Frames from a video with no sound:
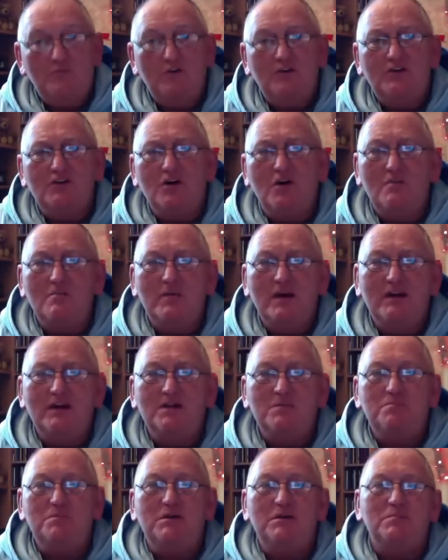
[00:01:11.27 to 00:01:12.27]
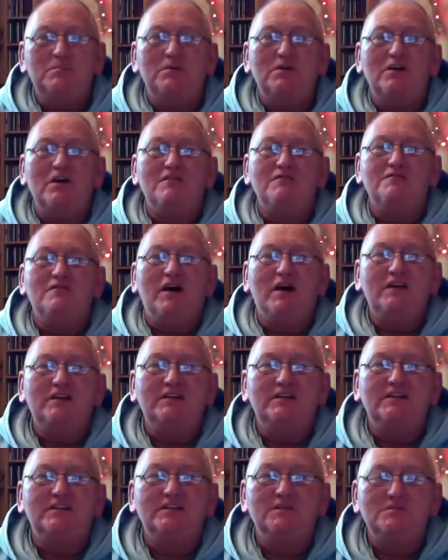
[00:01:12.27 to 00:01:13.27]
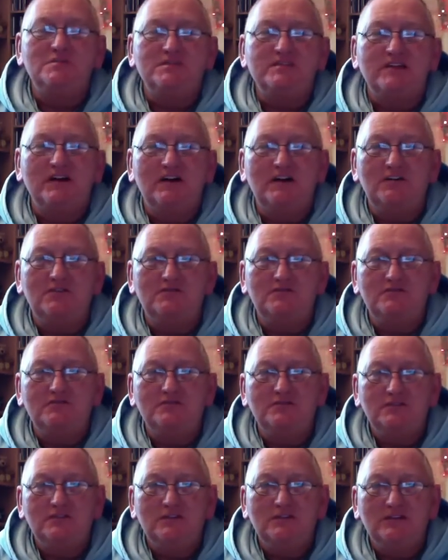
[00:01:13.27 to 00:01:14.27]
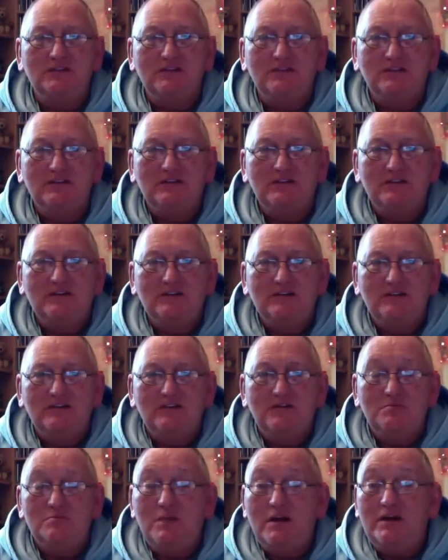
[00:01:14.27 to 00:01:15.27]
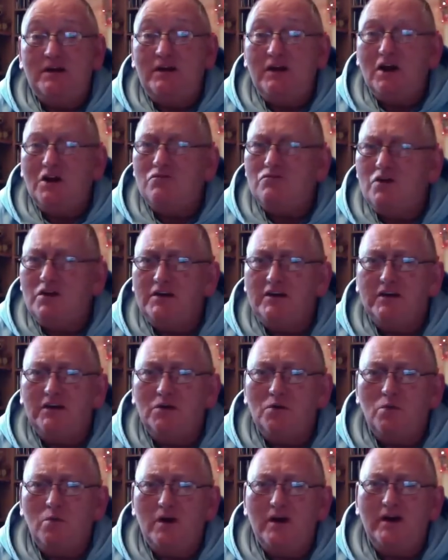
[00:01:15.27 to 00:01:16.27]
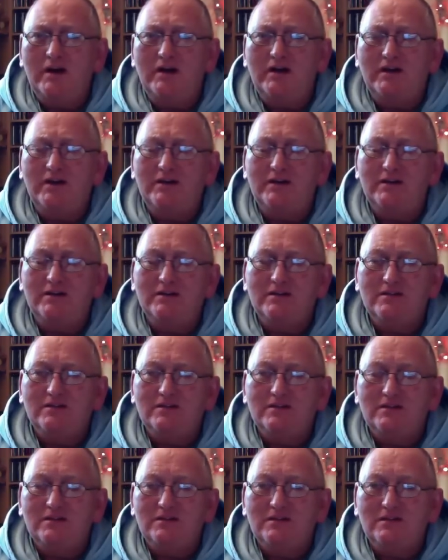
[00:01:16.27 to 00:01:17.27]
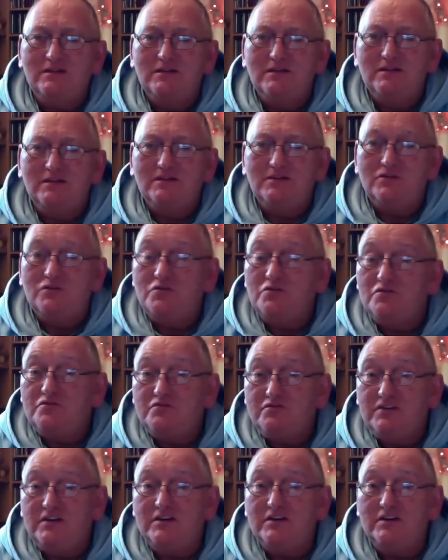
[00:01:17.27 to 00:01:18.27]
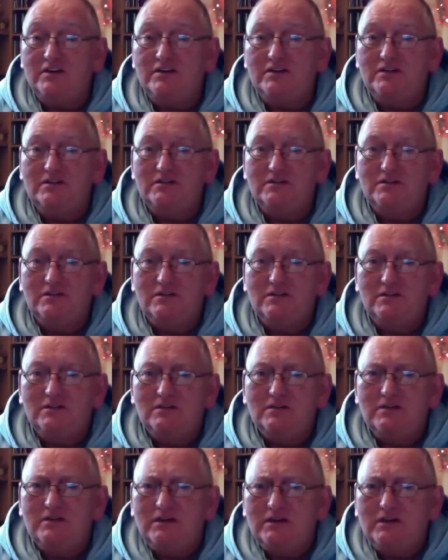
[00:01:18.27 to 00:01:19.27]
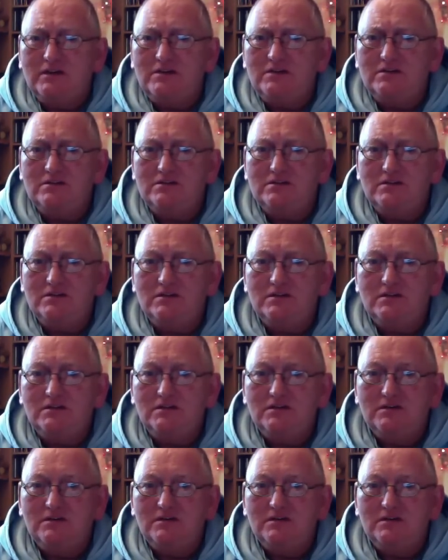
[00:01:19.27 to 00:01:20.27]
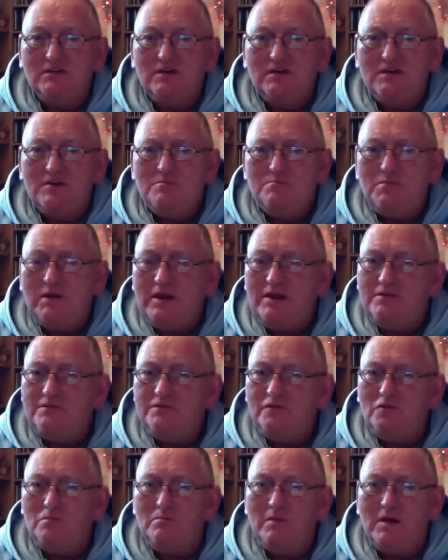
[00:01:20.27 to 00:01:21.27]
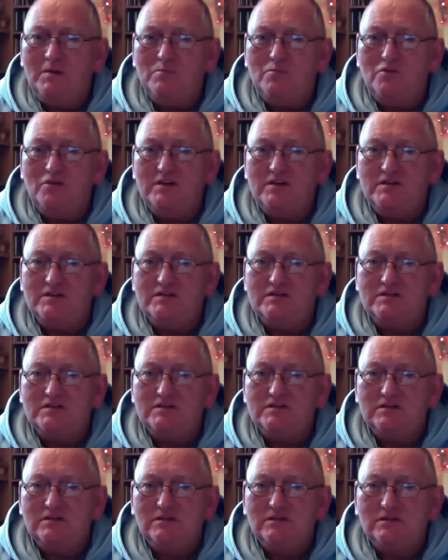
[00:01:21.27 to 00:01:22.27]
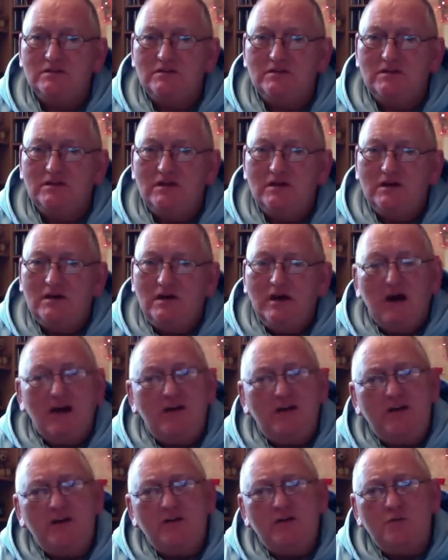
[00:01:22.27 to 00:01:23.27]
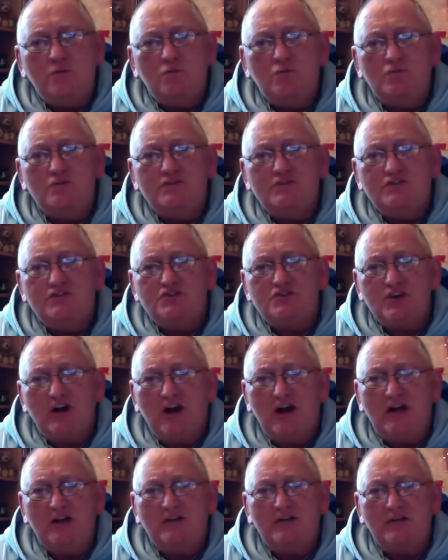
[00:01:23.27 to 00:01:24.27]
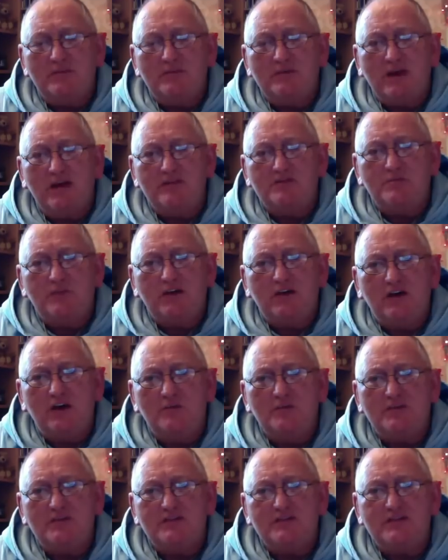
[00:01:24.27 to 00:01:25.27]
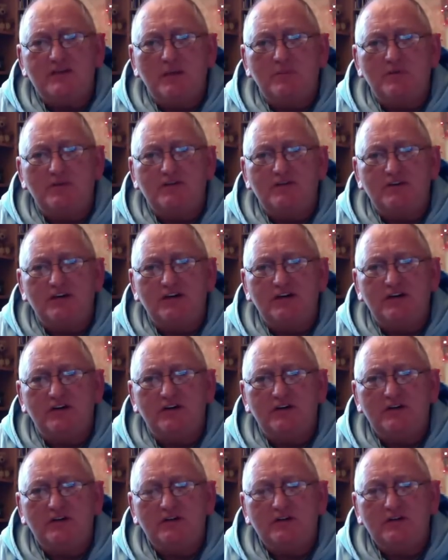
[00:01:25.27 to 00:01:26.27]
But not many people are finding themselves. Many are running away through fear, guilt, painful memories, an inner wounded child that has become the saboteur